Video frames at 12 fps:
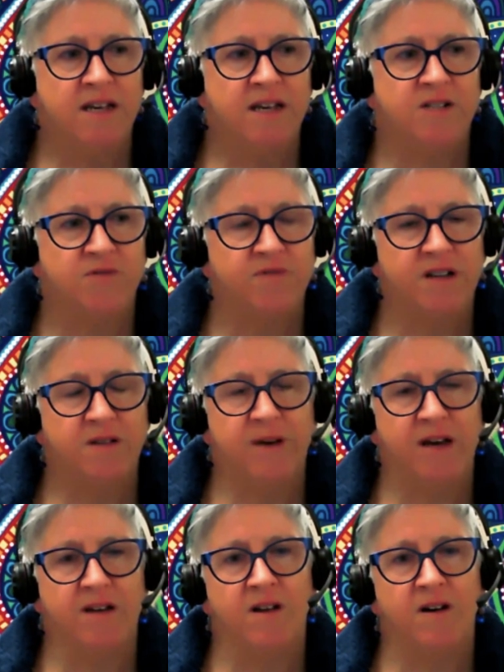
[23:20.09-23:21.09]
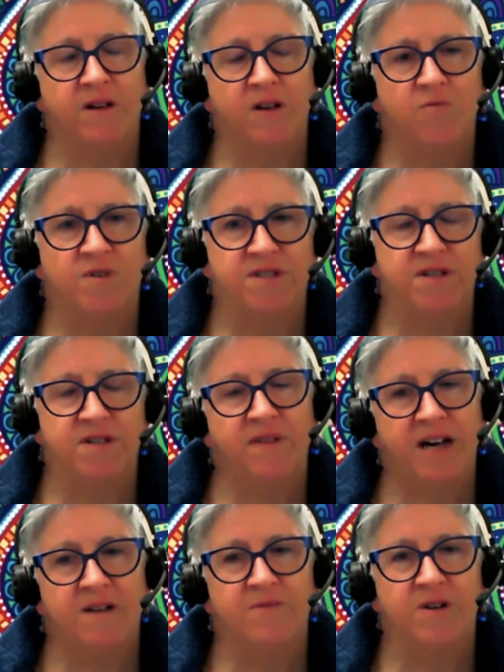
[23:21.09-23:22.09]
It's really about knowing what's
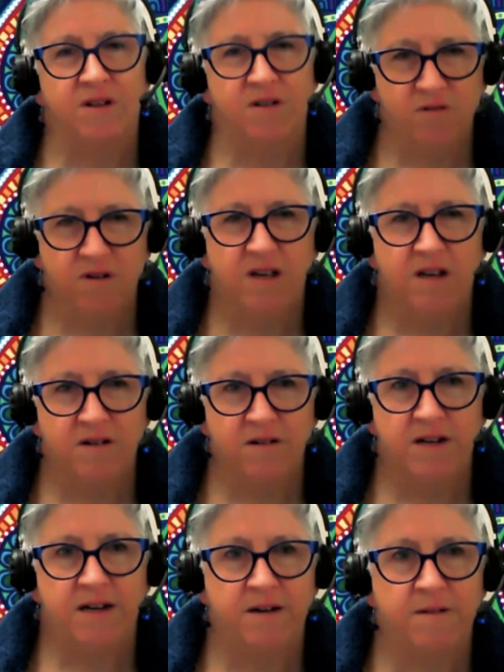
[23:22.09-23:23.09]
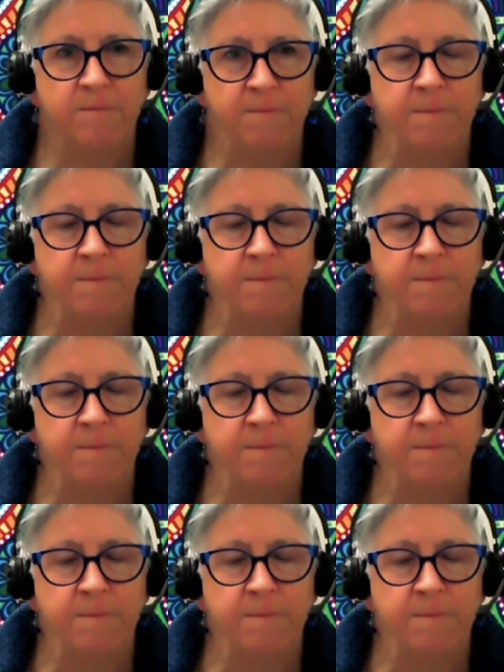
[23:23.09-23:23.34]
available in your area.